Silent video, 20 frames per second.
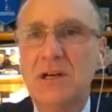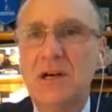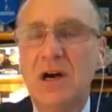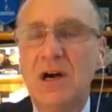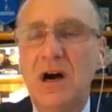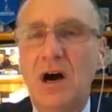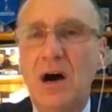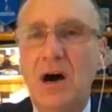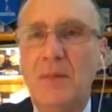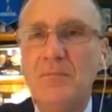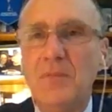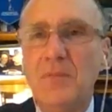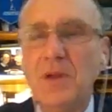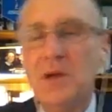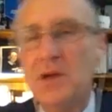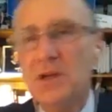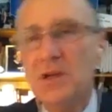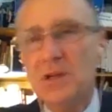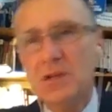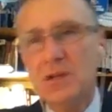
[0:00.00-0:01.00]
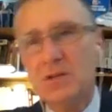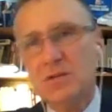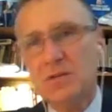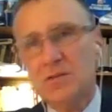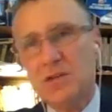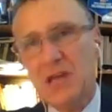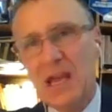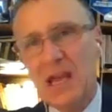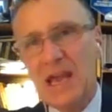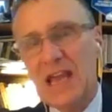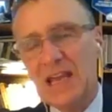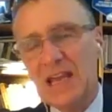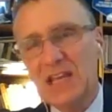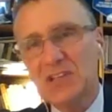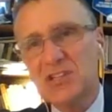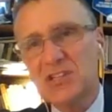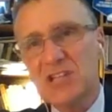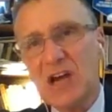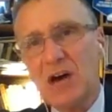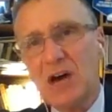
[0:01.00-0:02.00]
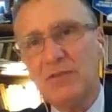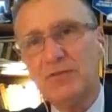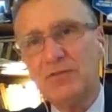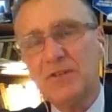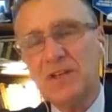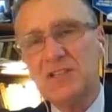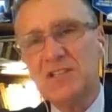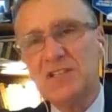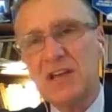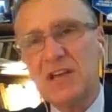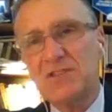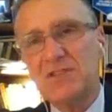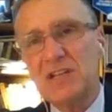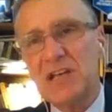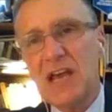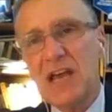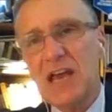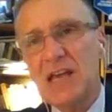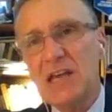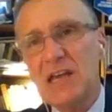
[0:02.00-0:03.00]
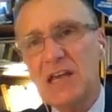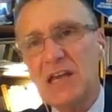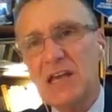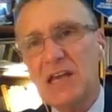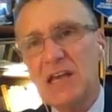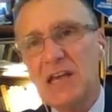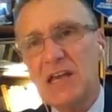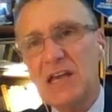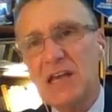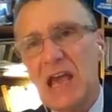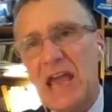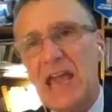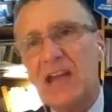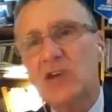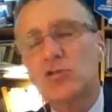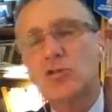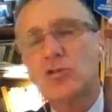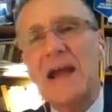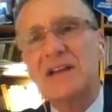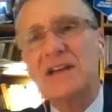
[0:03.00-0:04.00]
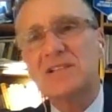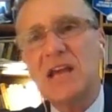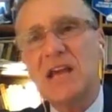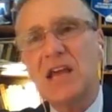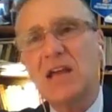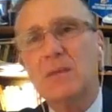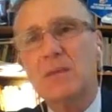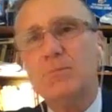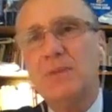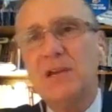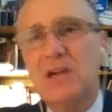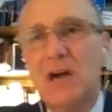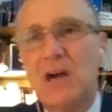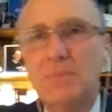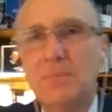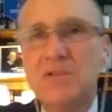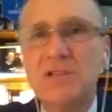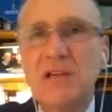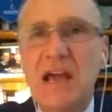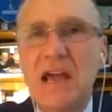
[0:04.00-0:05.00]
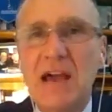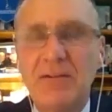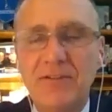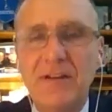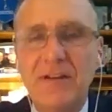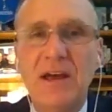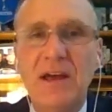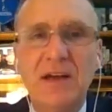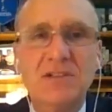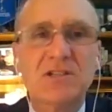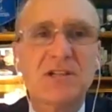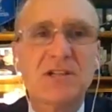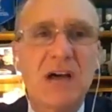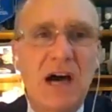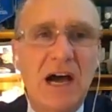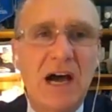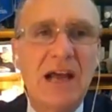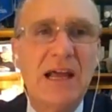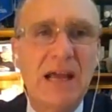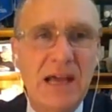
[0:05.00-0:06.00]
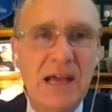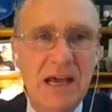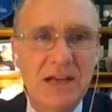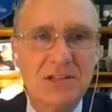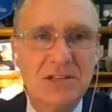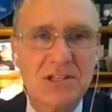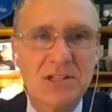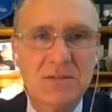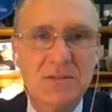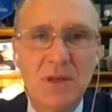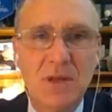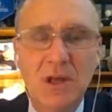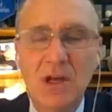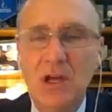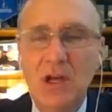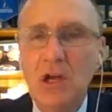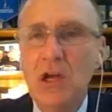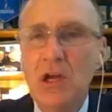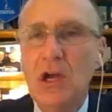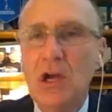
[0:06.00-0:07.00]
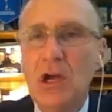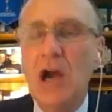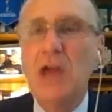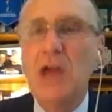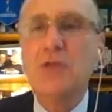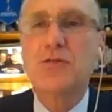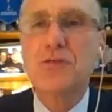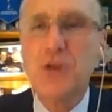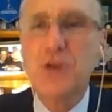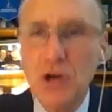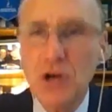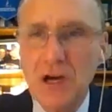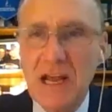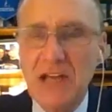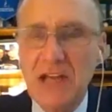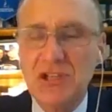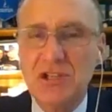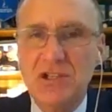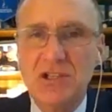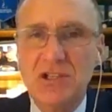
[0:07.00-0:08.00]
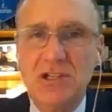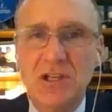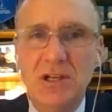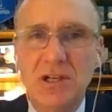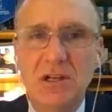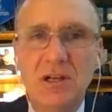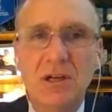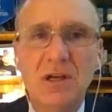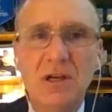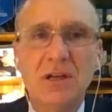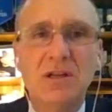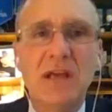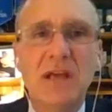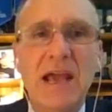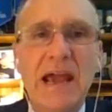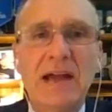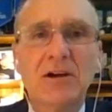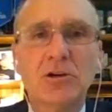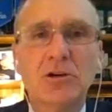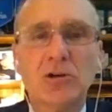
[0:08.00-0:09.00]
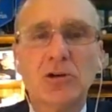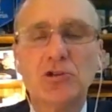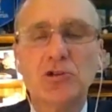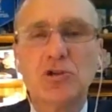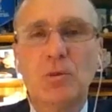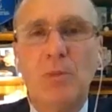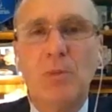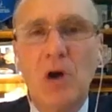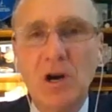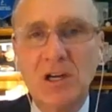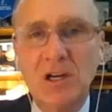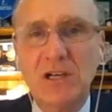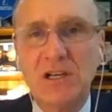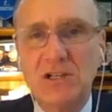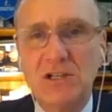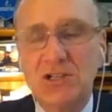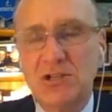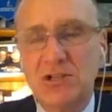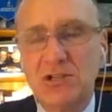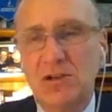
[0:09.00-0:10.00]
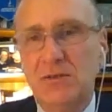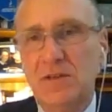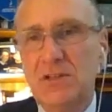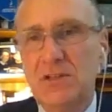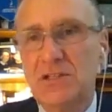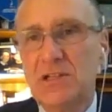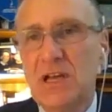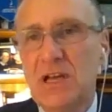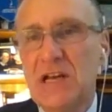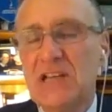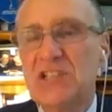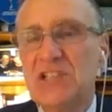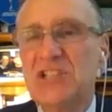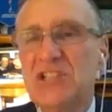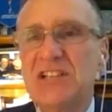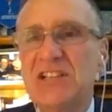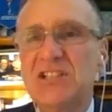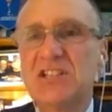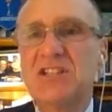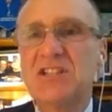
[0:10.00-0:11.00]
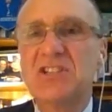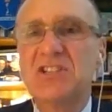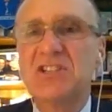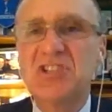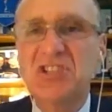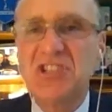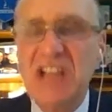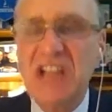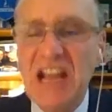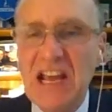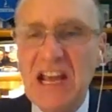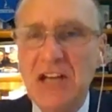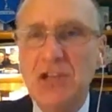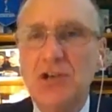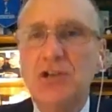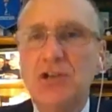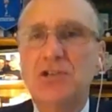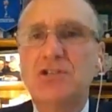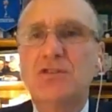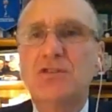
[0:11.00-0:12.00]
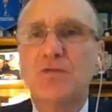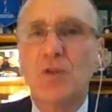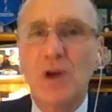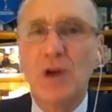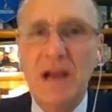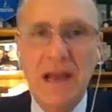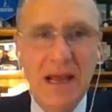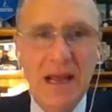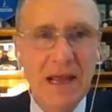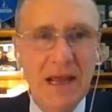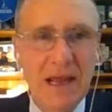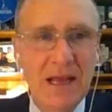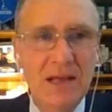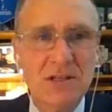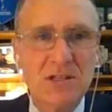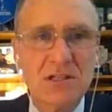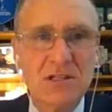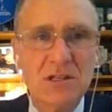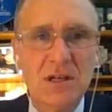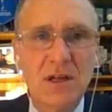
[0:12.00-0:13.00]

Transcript: The egg itself is FDA. A cracked egg becomes FSIS. A third agency, the Agriculture Marketing Service, sets the standards for eggs.